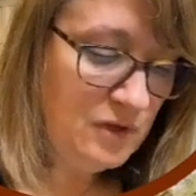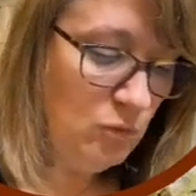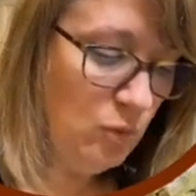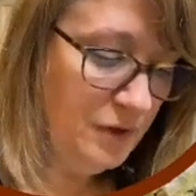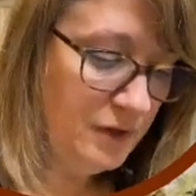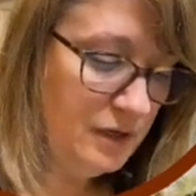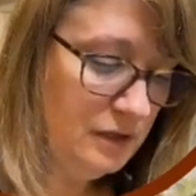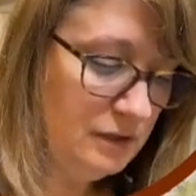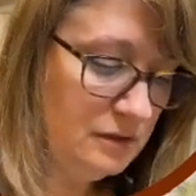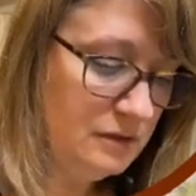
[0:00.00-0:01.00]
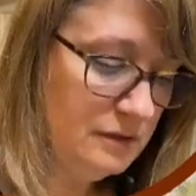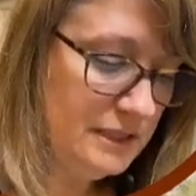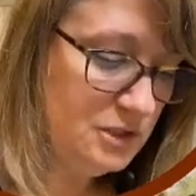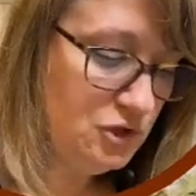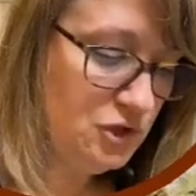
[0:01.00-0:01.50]
watercolor
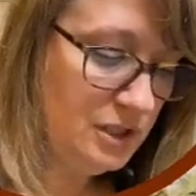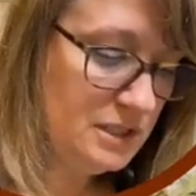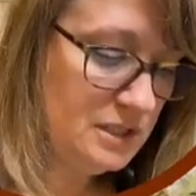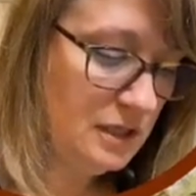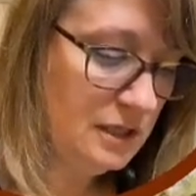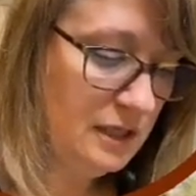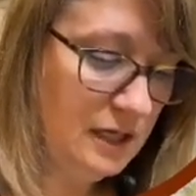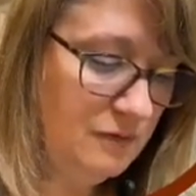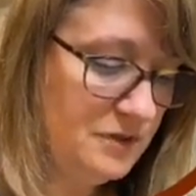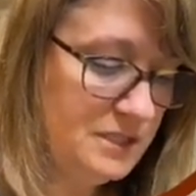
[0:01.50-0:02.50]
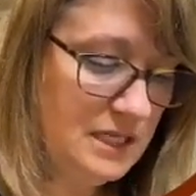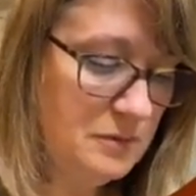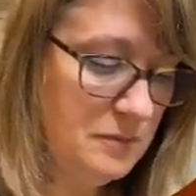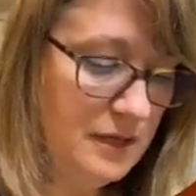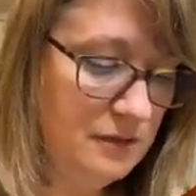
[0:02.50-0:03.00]
is just not going to have the
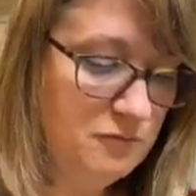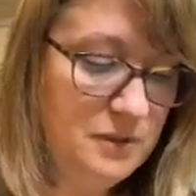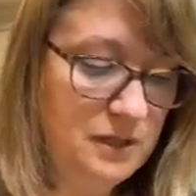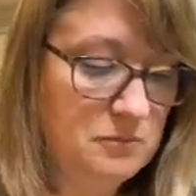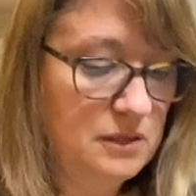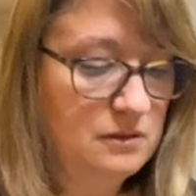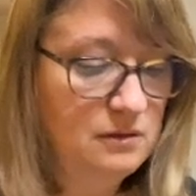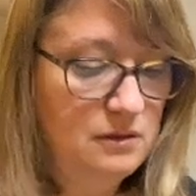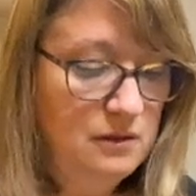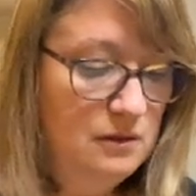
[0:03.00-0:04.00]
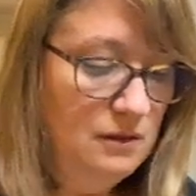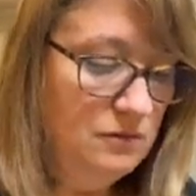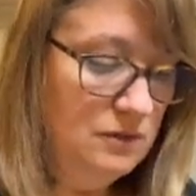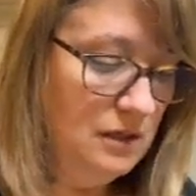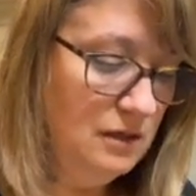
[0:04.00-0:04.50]
same amount of pigment.
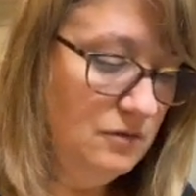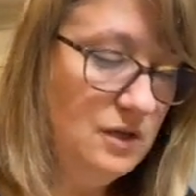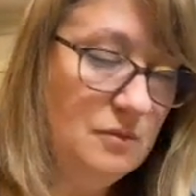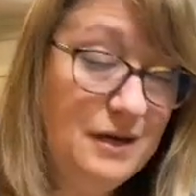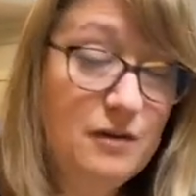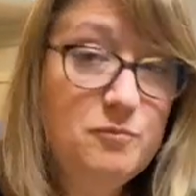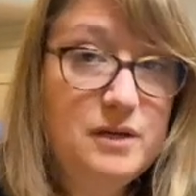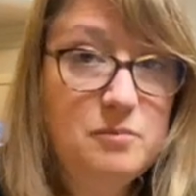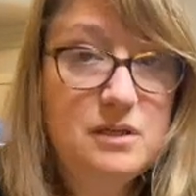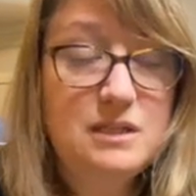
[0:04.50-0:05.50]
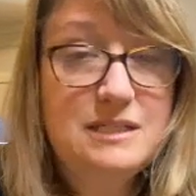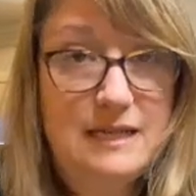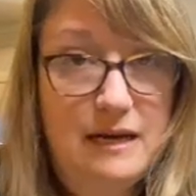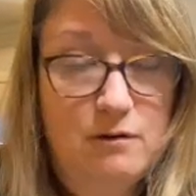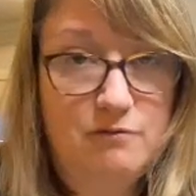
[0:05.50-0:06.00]
The amount of pigment is
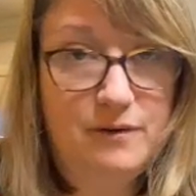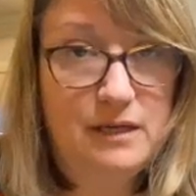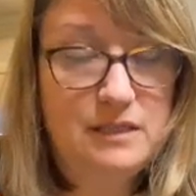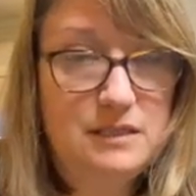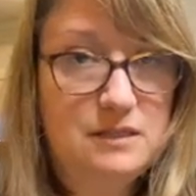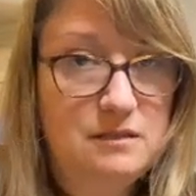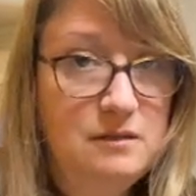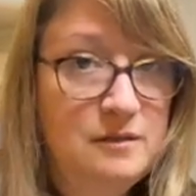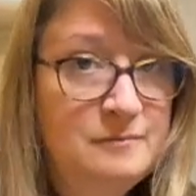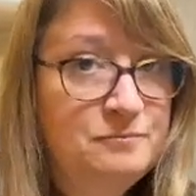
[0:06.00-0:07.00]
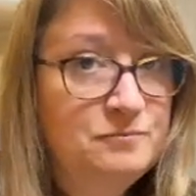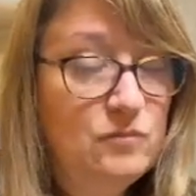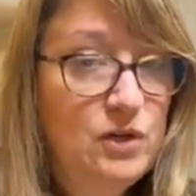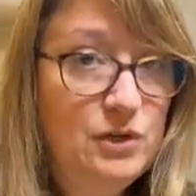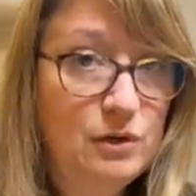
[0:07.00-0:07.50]
sacrificed,
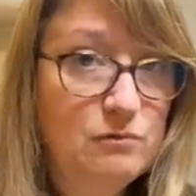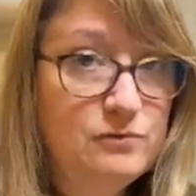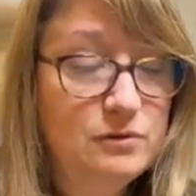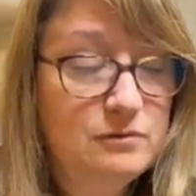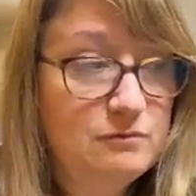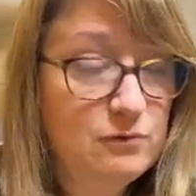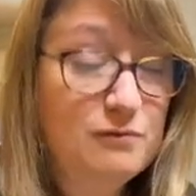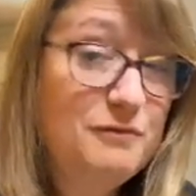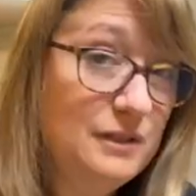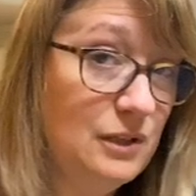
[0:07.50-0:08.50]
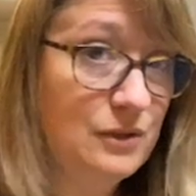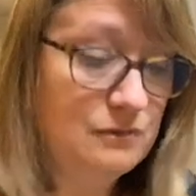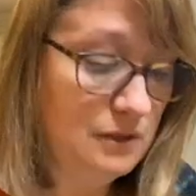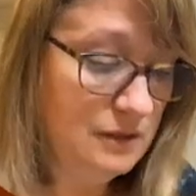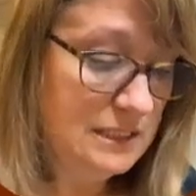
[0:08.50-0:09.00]
you know, for filler,
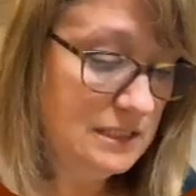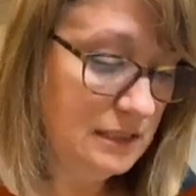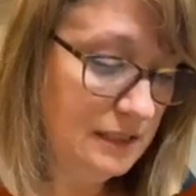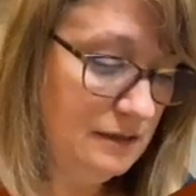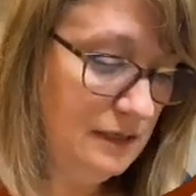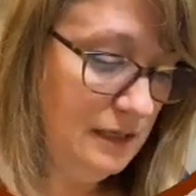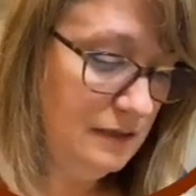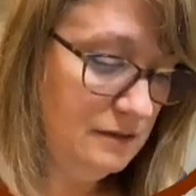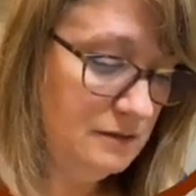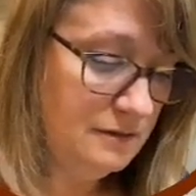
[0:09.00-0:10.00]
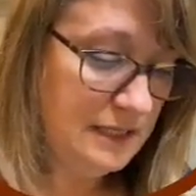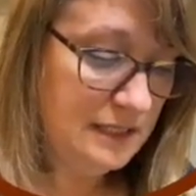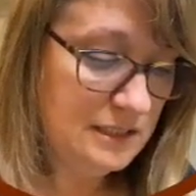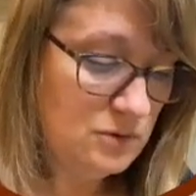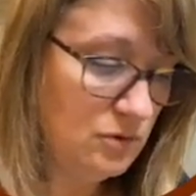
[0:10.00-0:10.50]
honestly, and that
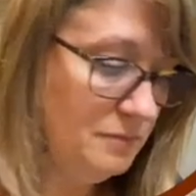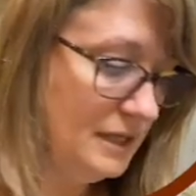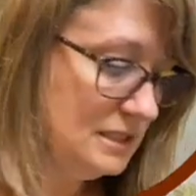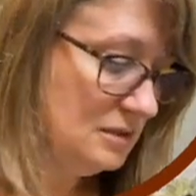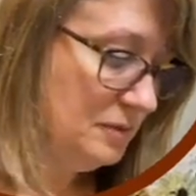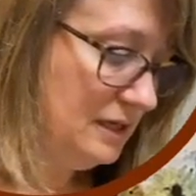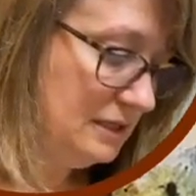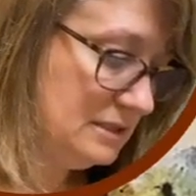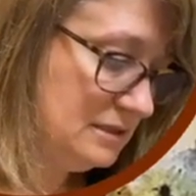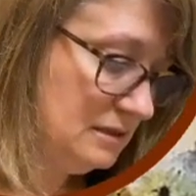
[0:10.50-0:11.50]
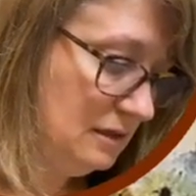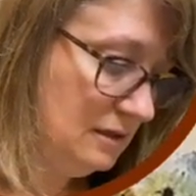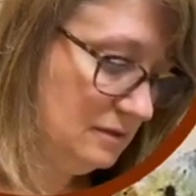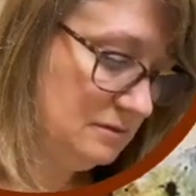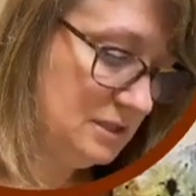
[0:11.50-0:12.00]
is what makes the paints
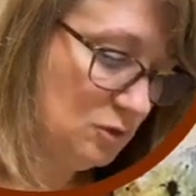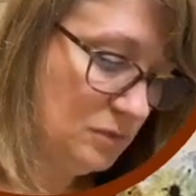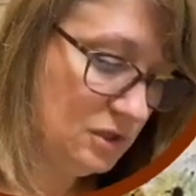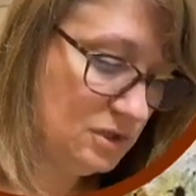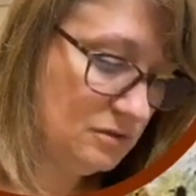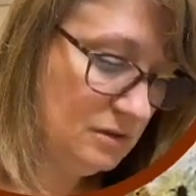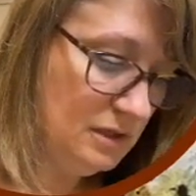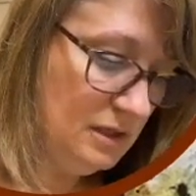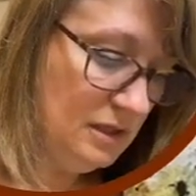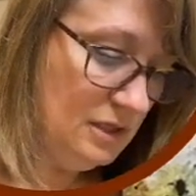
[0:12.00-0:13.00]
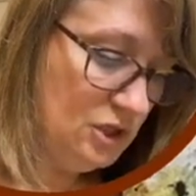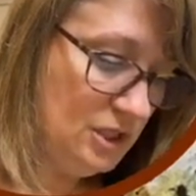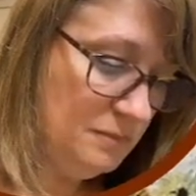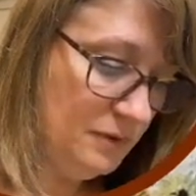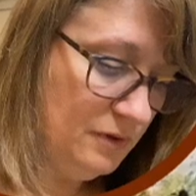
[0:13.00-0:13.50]
so much
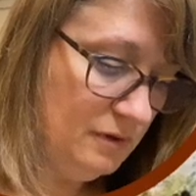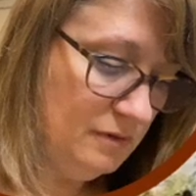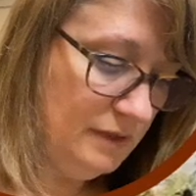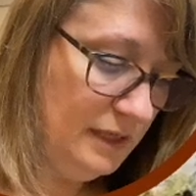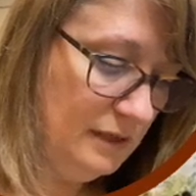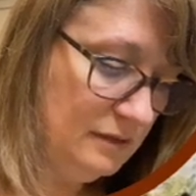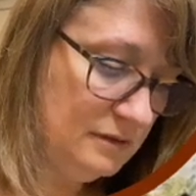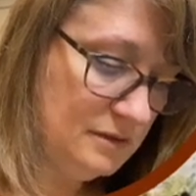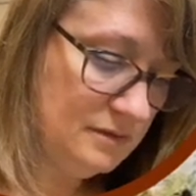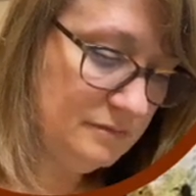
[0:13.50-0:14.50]
cheaper and